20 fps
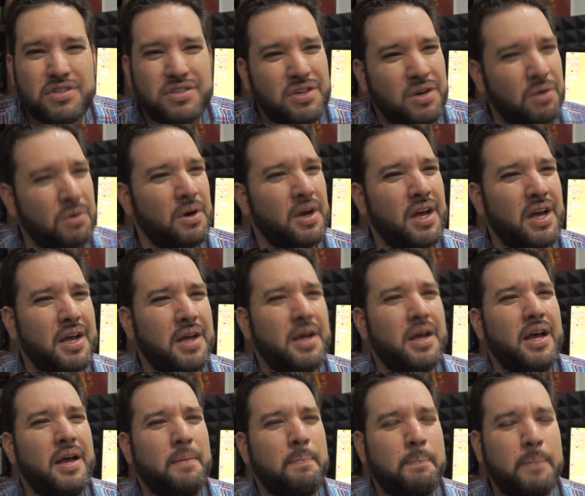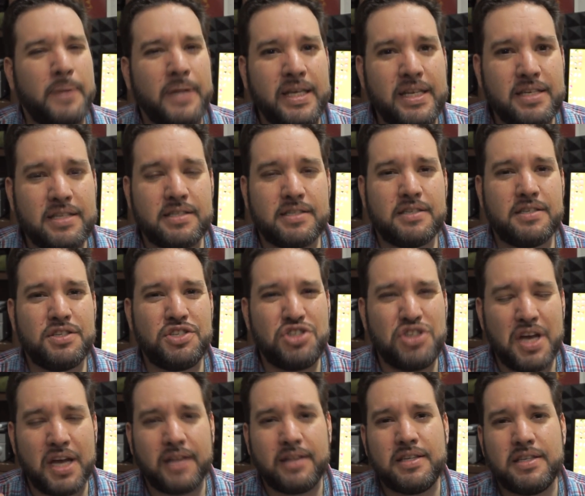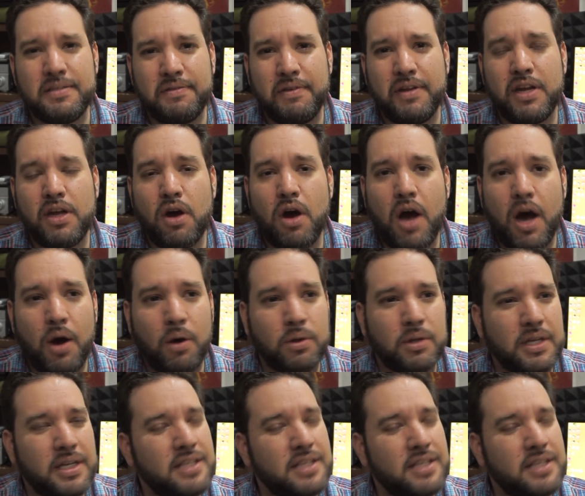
So please check this video out.